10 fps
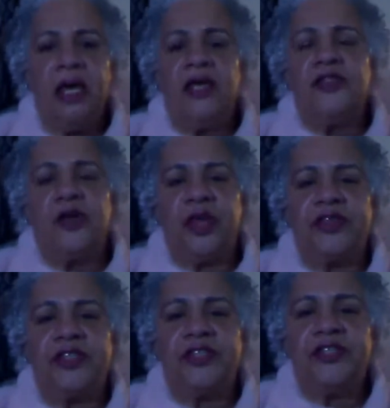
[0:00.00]
so that
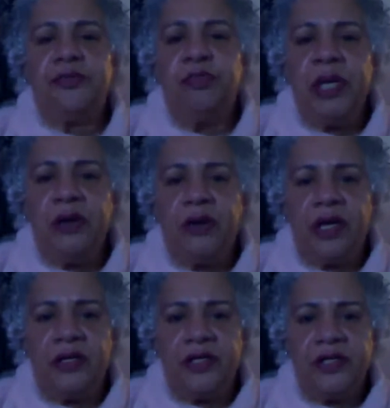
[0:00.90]
the
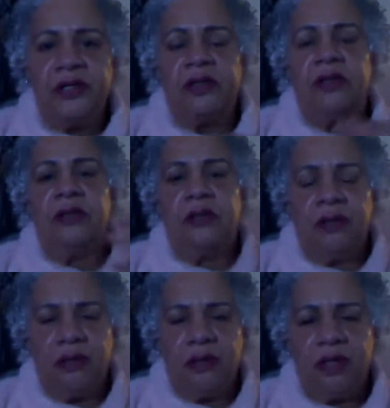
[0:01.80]
spirit
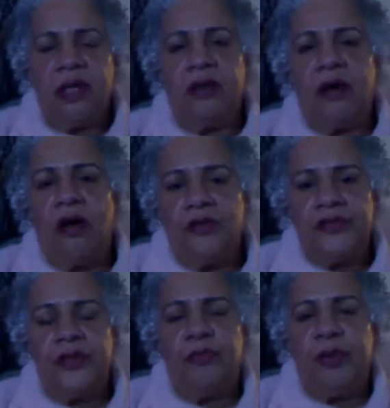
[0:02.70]
can
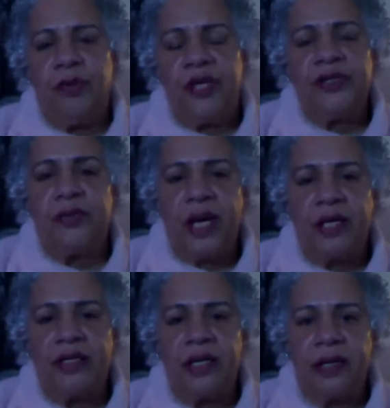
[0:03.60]
also be
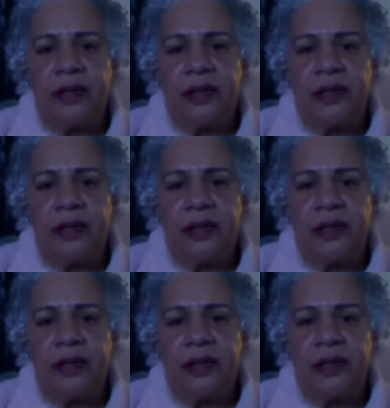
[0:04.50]
resurrected.